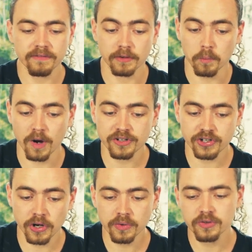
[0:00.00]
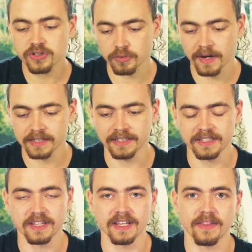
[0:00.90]
from one show directly
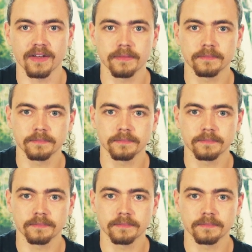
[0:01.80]
into the other.